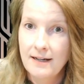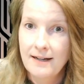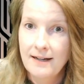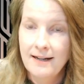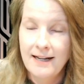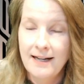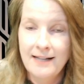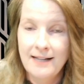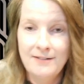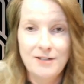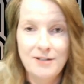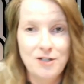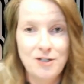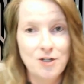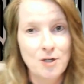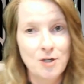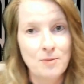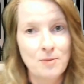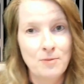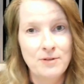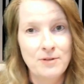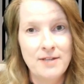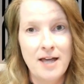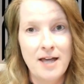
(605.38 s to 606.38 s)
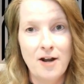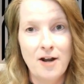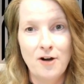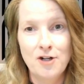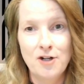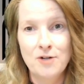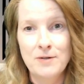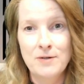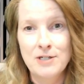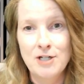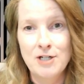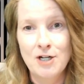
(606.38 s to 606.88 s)
And then you can put that on
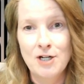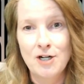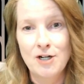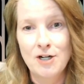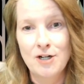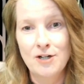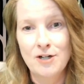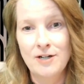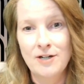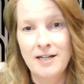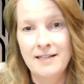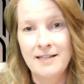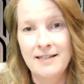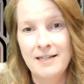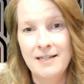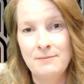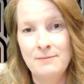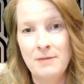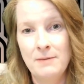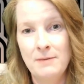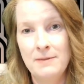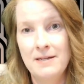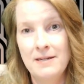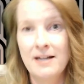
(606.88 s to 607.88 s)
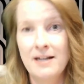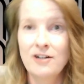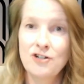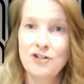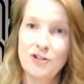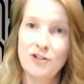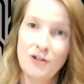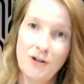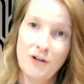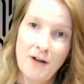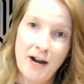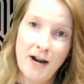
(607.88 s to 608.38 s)
your return. And then maybe next
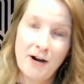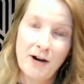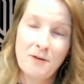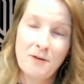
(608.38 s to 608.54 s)
year you hire a